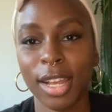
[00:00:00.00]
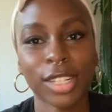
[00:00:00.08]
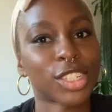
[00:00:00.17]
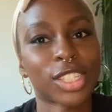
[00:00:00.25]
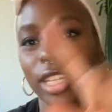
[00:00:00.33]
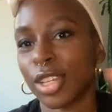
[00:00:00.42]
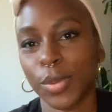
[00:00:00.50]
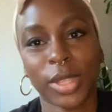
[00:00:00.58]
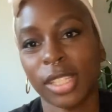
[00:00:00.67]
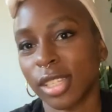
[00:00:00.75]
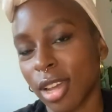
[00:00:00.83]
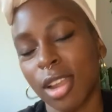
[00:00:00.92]
just because I don't want
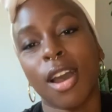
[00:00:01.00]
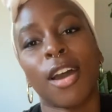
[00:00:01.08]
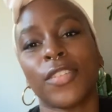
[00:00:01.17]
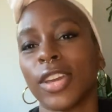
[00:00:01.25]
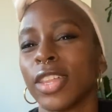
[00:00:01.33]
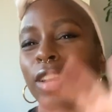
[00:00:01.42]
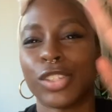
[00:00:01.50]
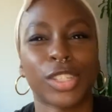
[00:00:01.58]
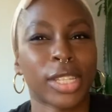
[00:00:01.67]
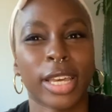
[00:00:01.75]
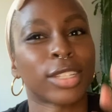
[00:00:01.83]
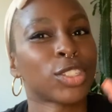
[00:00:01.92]
this to cut off and then I'll
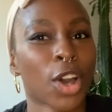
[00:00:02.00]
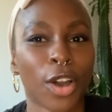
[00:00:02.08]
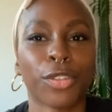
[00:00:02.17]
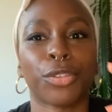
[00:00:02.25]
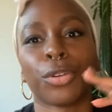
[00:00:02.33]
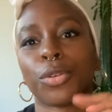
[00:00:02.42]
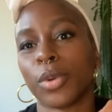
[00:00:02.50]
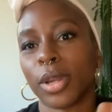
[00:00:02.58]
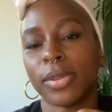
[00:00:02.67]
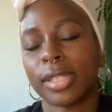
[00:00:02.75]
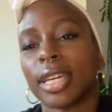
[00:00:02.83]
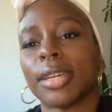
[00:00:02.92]
just like talk through what it
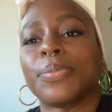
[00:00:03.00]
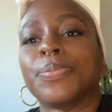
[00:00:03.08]
was like.